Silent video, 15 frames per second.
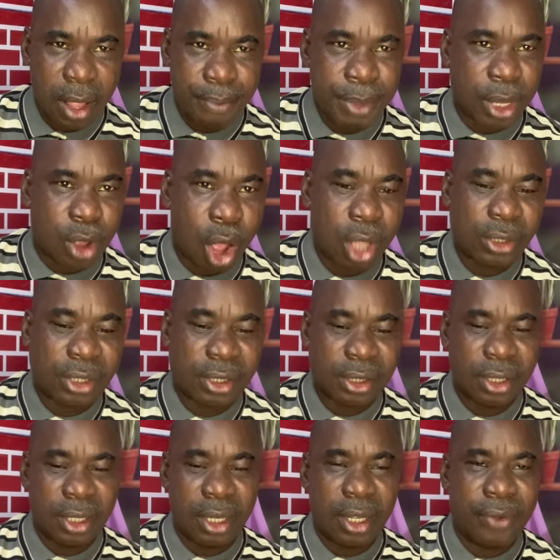
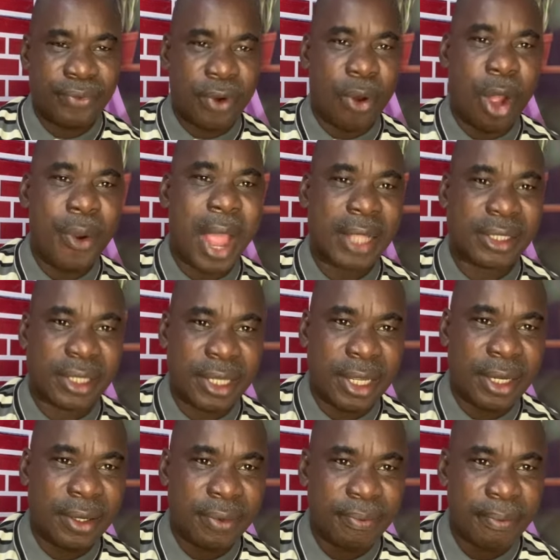Because from what we are
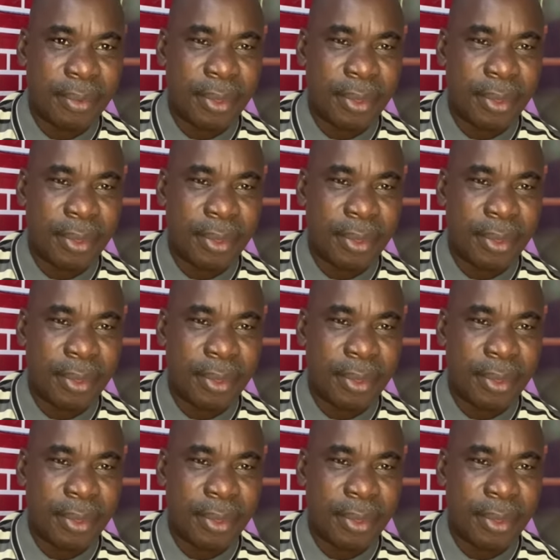seeing,